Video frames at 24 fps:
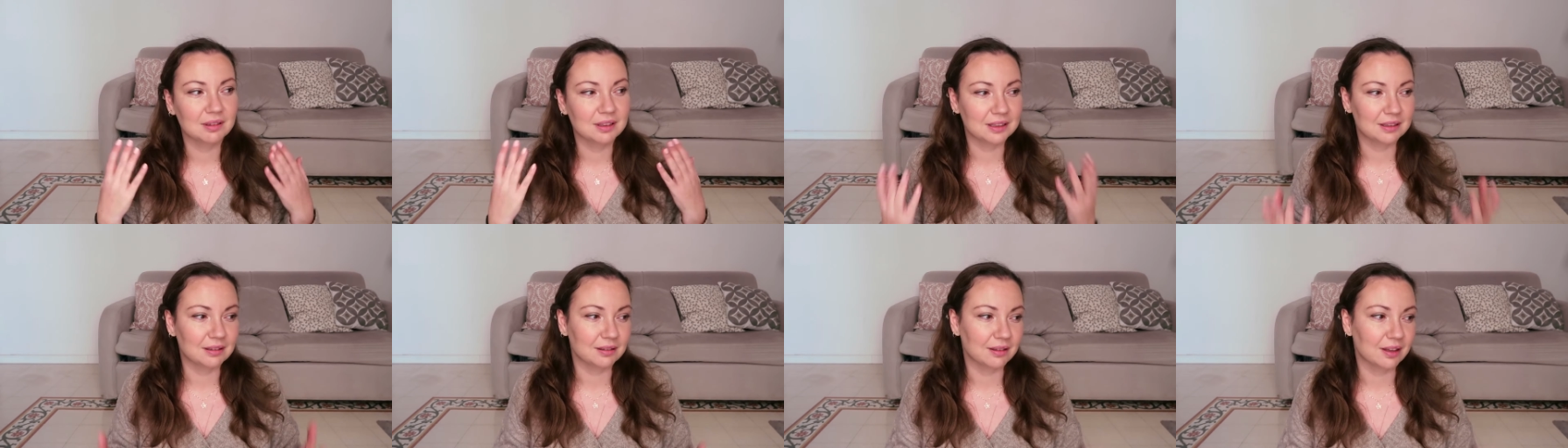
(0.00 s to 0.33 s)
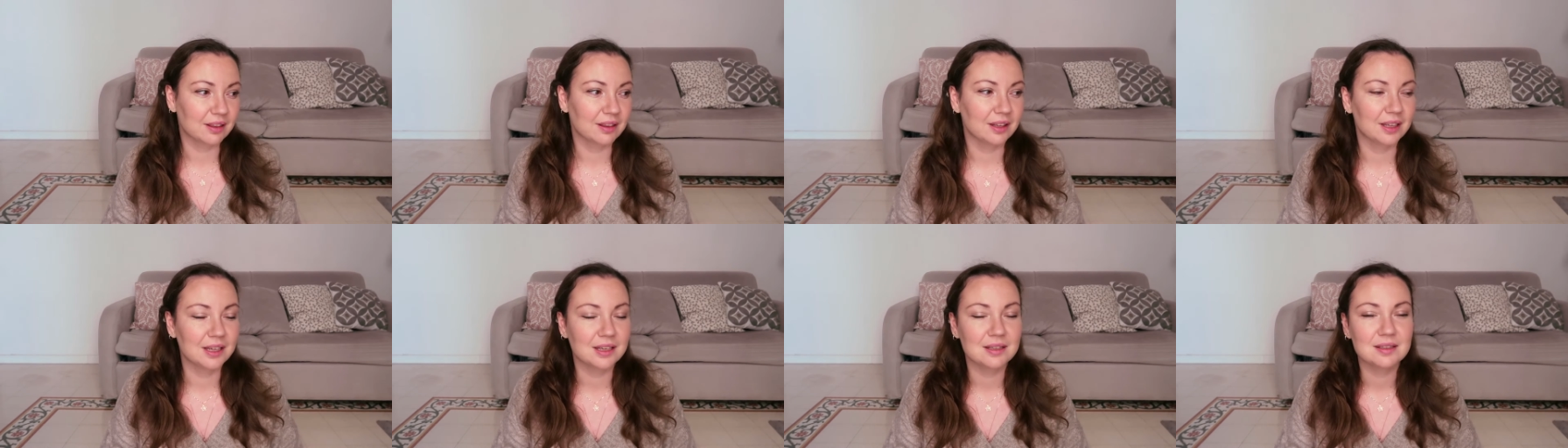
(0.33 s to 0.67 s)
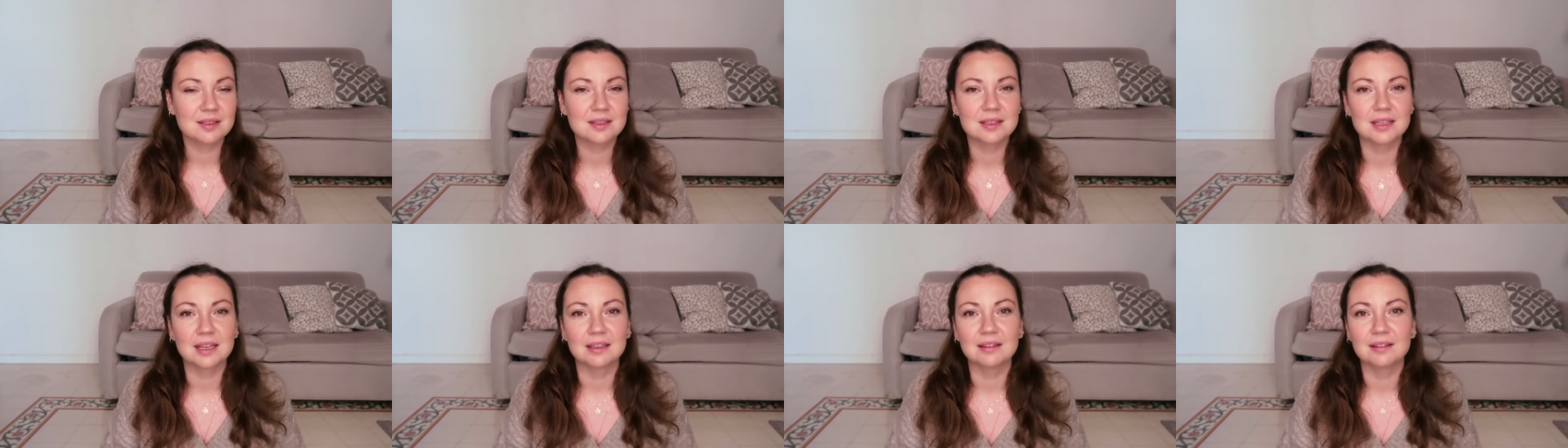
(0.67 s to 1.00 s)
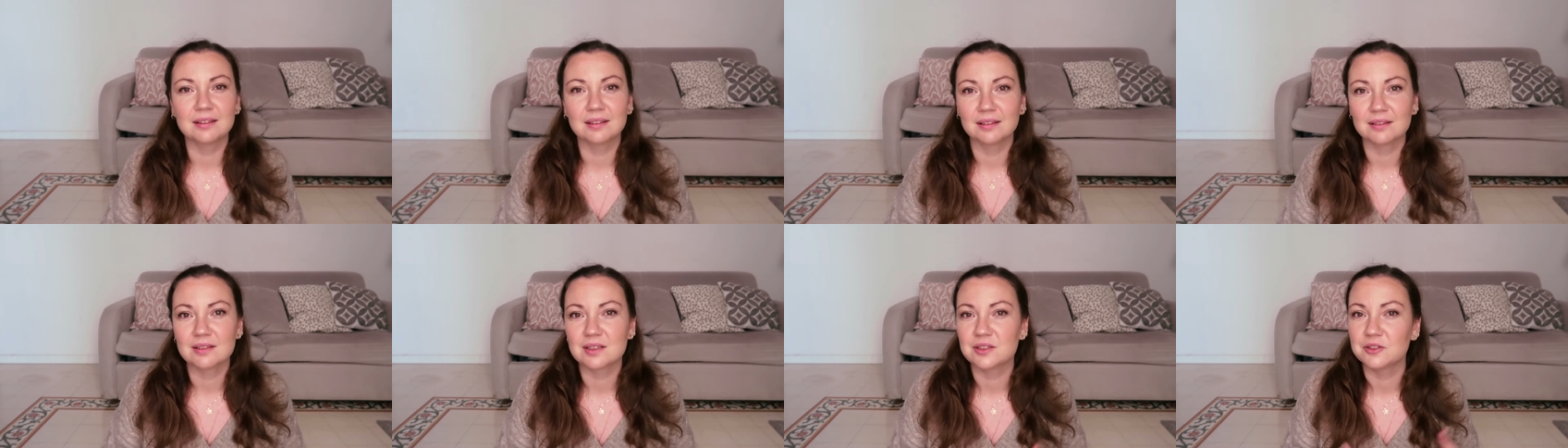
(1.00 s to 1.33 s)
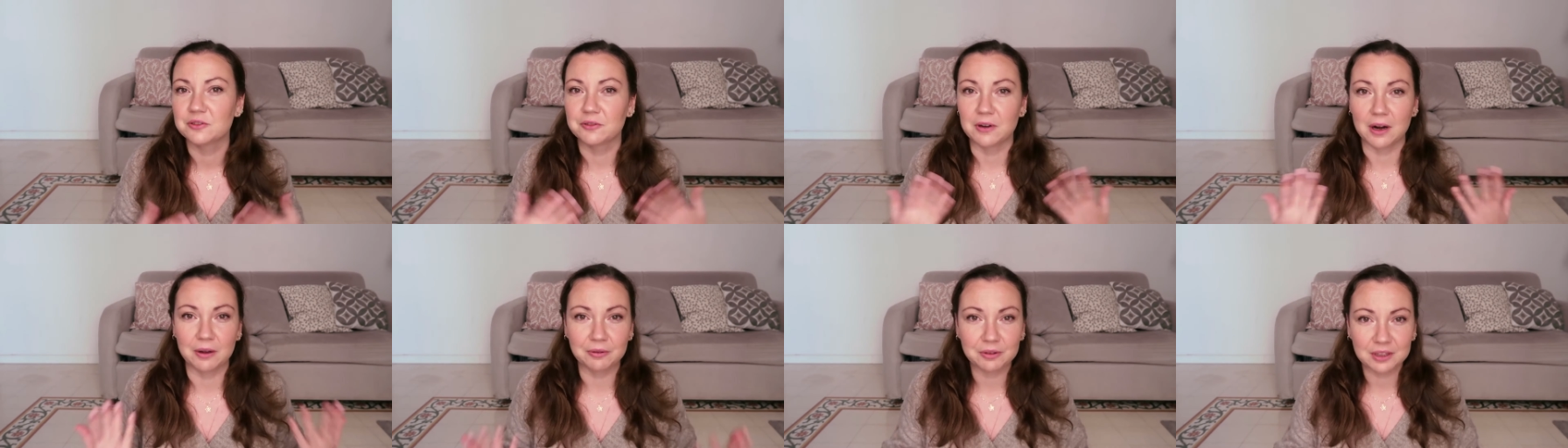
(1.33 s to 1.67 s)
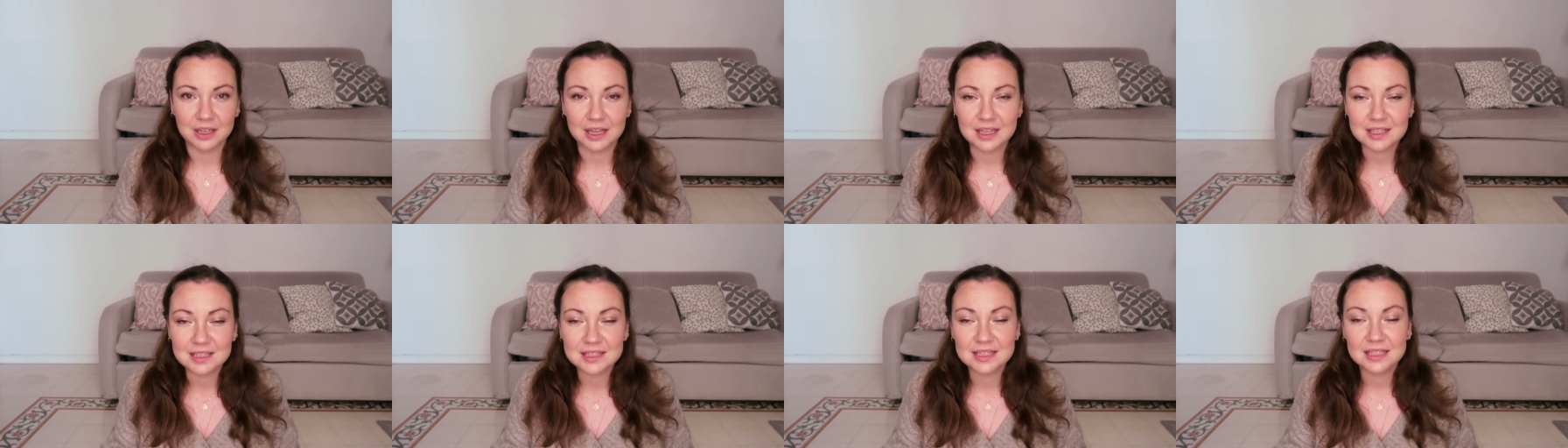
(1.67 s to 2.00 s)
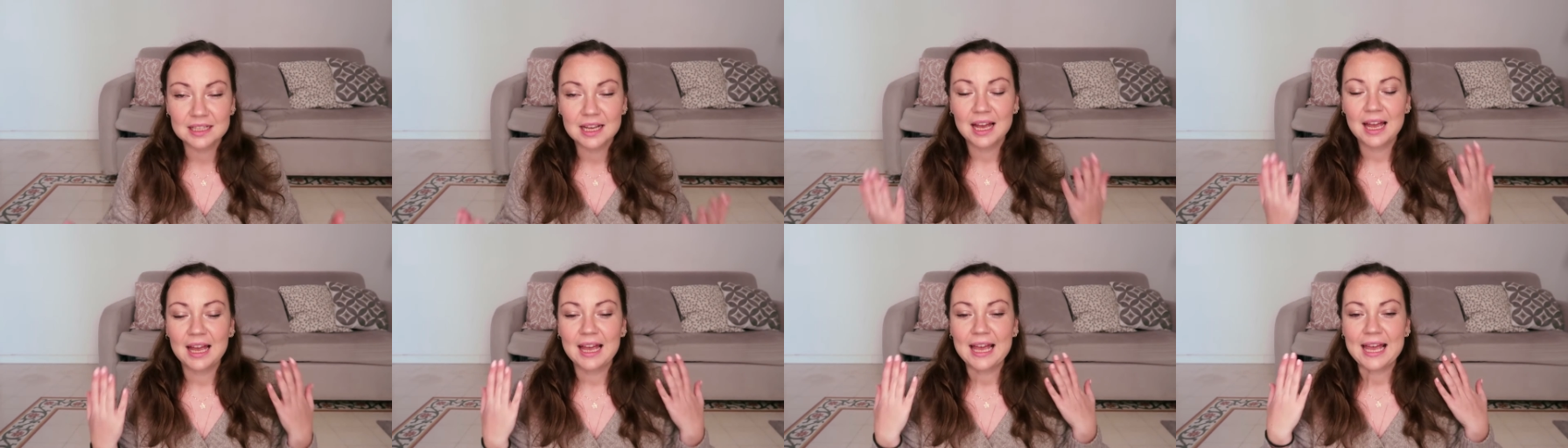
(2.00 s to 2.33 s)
little things that surround us.